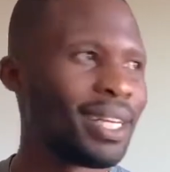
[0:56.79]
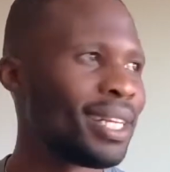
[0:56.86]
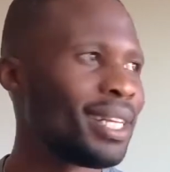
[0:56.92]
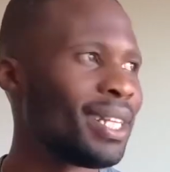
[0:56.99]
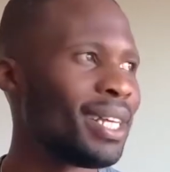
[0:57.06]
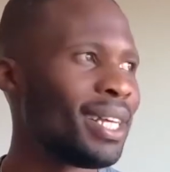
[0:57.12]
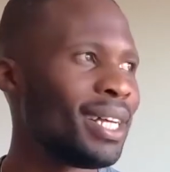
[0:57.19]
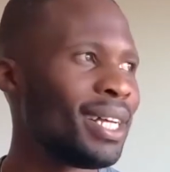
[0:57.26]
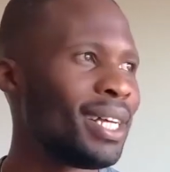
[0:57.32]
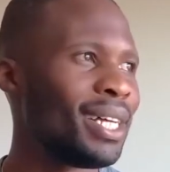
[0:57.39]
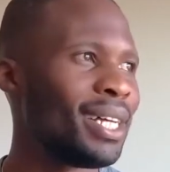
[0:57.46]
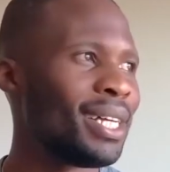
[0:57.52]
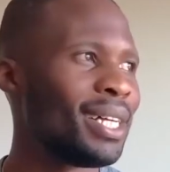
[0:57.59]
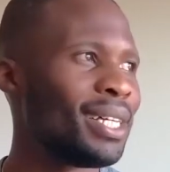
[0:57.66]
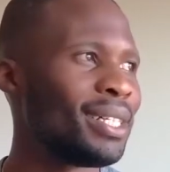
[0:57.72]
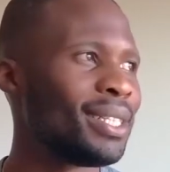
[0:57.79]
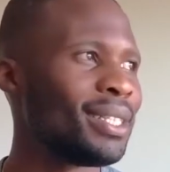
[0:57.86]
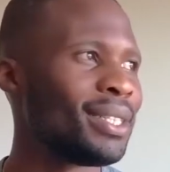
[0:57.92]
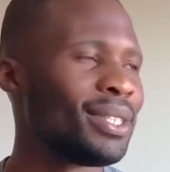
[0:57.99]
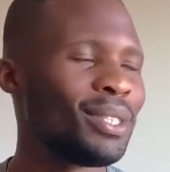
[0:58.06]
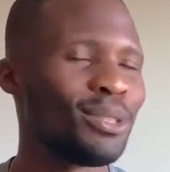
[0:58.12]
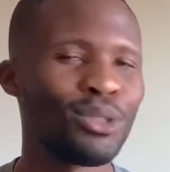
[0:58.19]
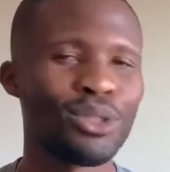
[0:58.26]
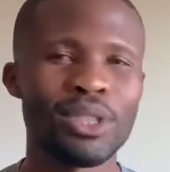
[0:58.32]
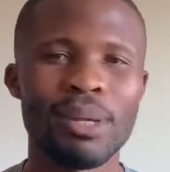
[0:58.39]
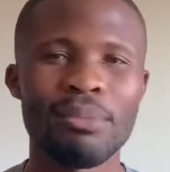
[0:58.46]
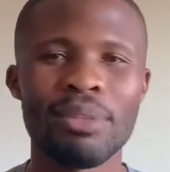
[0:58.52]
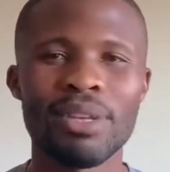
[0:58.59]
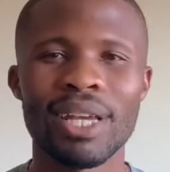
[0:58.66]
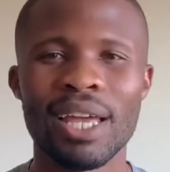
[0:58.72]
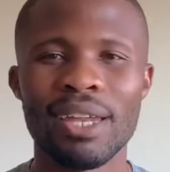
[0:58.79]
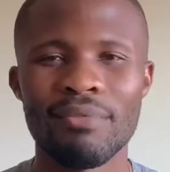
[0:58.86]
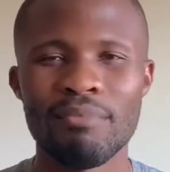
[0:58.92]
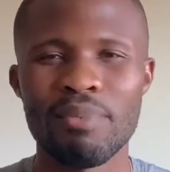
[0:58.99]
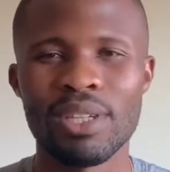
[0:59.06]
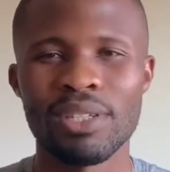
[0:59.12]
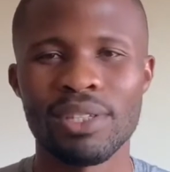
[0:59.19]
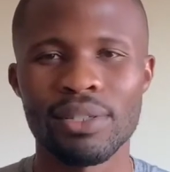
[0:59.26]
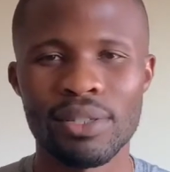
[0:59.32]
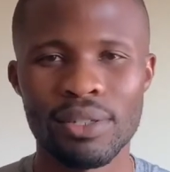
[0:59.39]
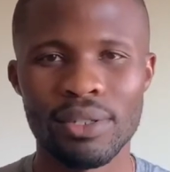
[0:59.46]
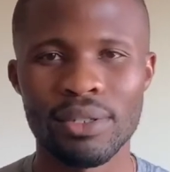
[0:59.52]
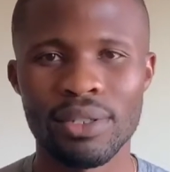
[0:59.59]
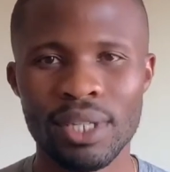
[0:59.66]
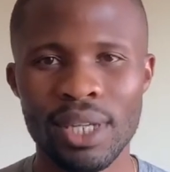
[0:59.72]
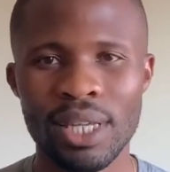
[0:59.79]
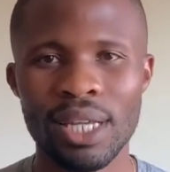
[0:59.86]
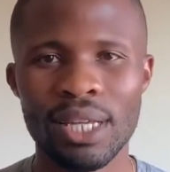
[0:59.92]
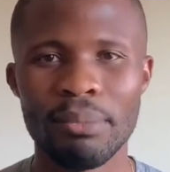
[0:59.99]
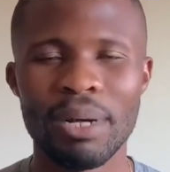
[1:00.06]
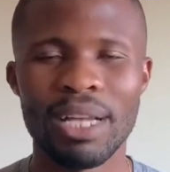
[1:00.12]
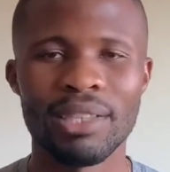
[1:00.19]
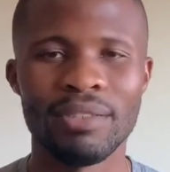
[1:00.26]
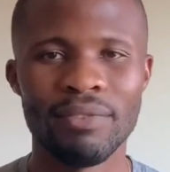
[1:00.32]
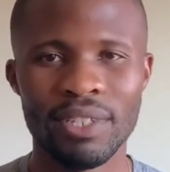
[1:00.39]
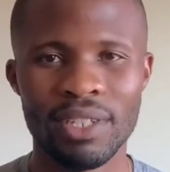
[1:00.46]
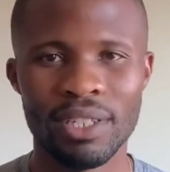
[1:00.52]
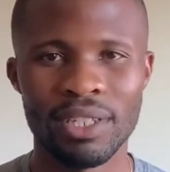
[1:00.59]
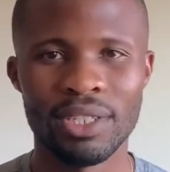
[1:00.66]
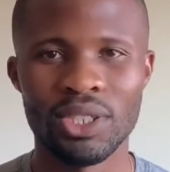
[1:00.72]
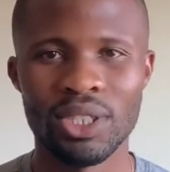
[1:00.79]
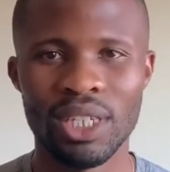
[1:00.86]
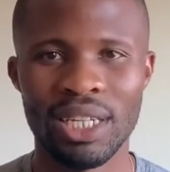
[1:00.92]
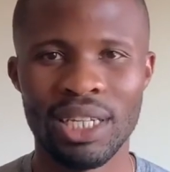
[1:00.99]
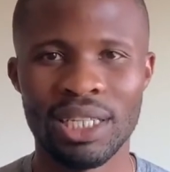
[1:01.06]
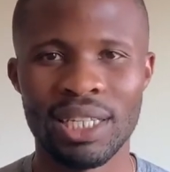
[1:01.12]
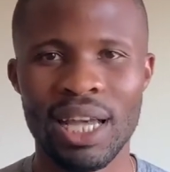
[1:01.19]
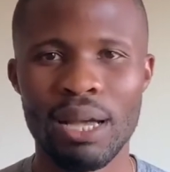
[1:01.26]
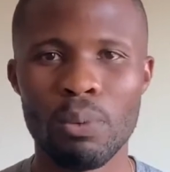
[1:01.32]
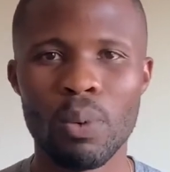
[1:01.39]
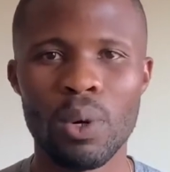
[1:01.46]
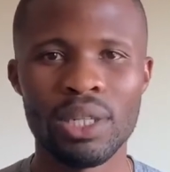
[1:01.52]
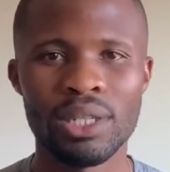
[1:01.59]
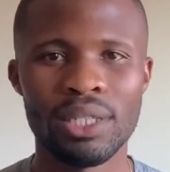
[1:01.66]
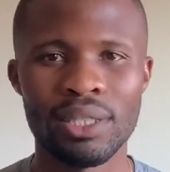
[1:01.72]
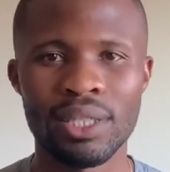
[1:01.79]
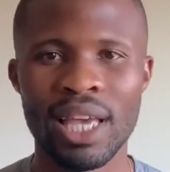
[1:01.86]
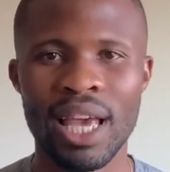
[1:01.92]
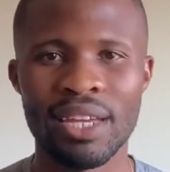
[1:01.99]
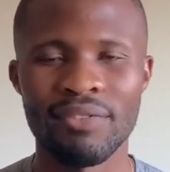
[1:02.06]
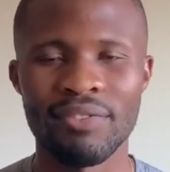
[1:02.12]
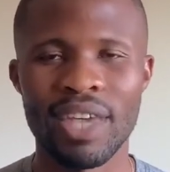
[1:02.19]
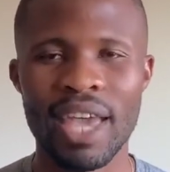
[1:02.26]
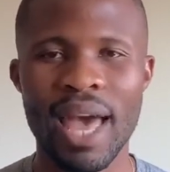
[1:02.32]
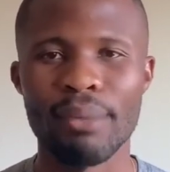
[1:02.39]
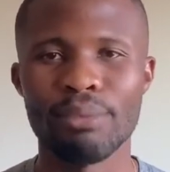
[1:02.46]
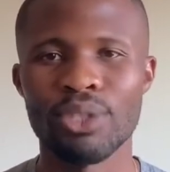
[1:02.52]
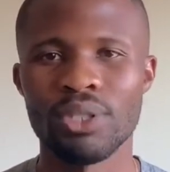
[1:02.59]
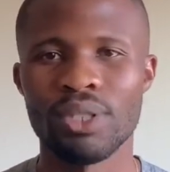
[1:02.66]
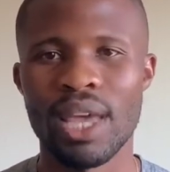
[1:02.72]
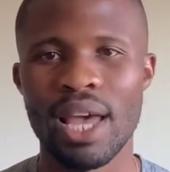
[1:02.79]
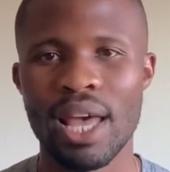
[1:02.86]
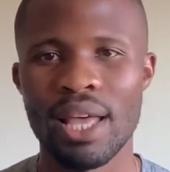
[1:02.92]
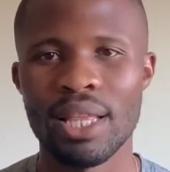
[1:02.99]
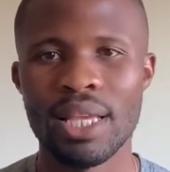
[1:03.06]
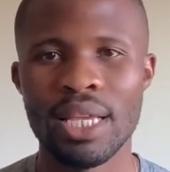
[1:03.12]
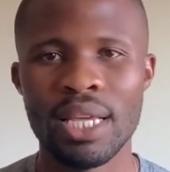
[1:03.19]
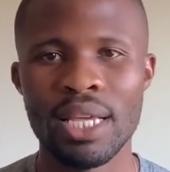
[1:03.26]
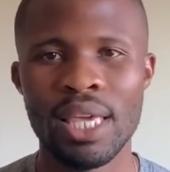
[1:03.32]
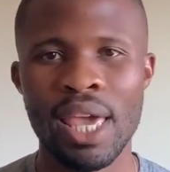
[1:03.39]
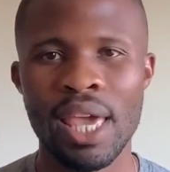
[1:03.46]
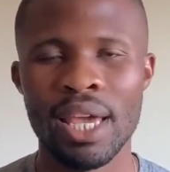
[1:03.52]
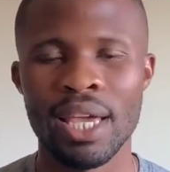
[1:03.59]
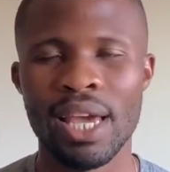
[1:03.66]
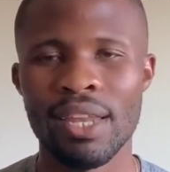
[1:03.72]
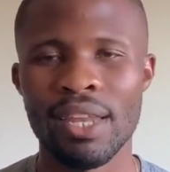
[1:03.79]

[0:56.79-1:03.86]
uh, there was something kind of mystical about the village, and I wanted to kind of capture that and kind of